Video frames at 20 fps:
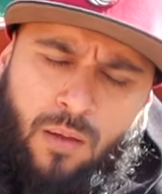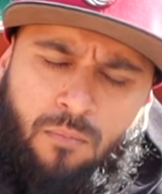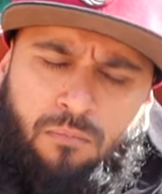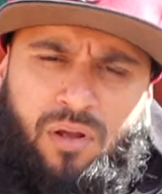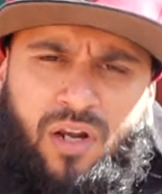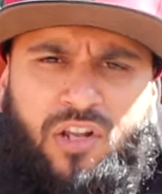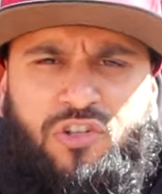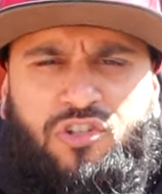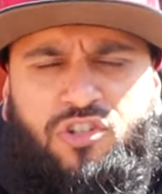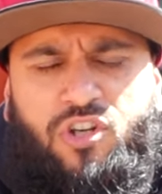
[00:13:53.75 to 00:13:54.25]

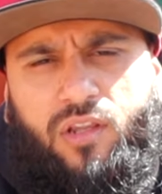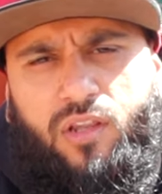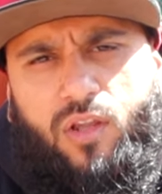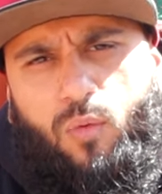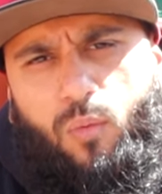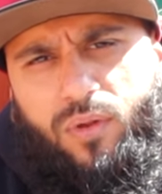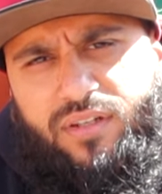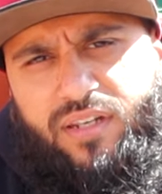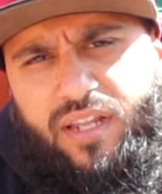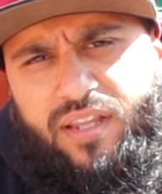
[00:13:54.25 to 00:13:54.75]
But
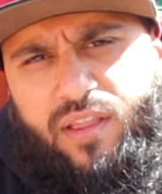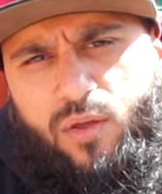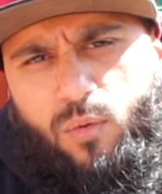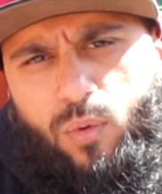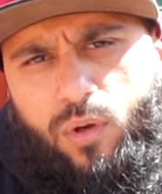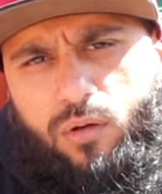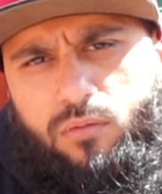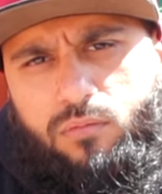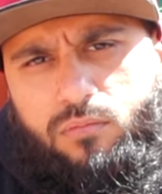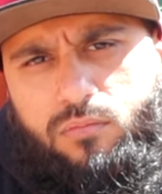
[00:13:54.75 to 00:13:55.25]
inshallah, one day they
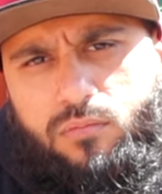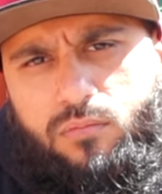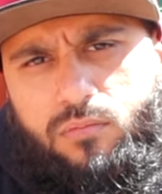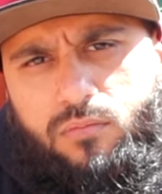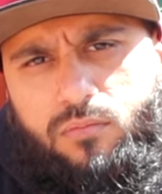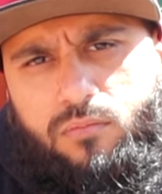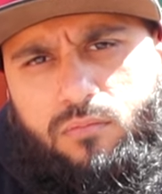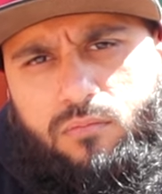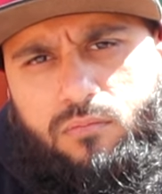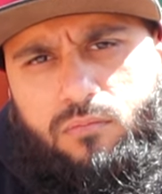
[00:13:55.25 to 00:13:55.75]
will.
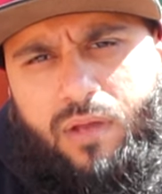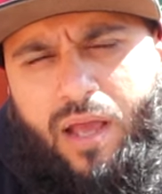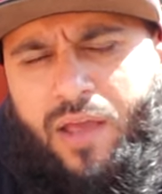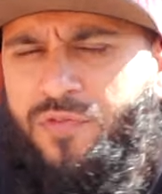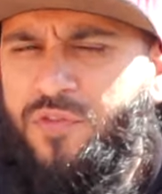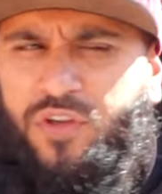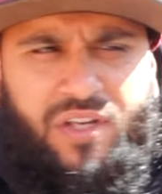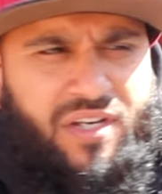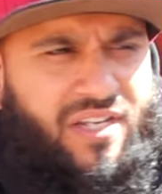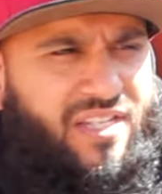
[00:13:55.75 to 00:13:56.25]

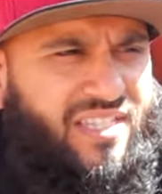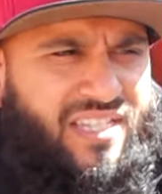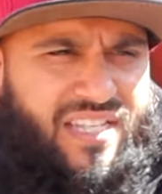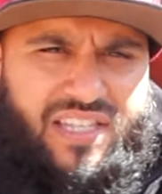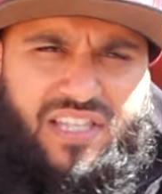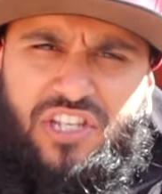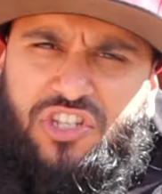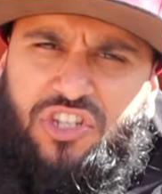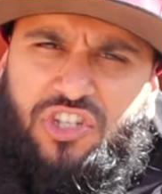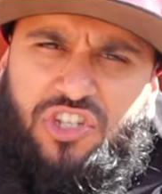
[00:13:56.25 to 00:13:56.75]
And they're going to see
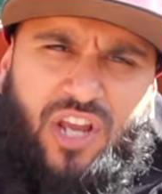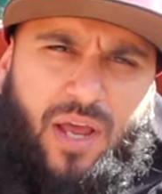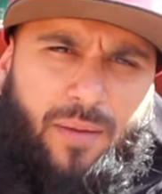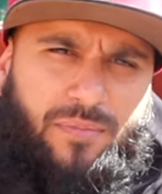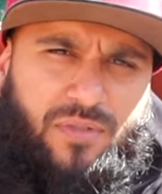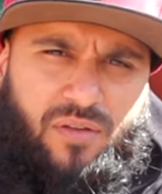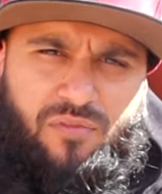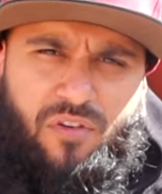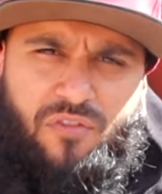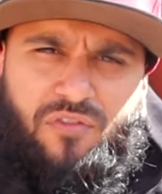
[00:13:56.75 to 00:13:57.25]
these
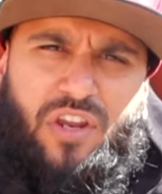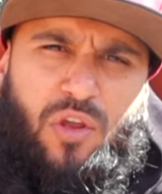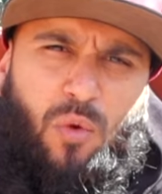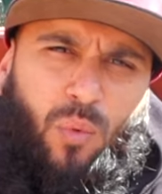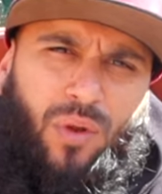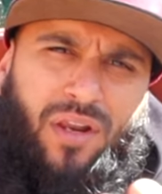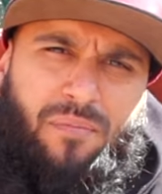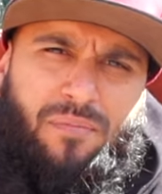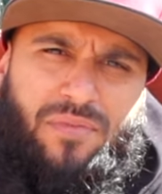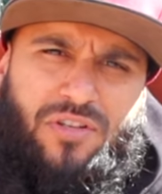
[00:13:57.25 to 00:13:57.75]
gems of a video.
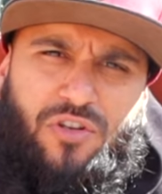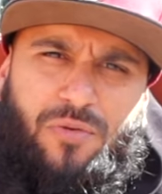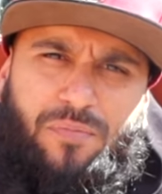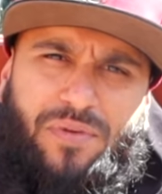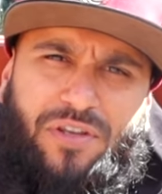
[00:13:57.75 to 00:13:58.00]
What did Mr.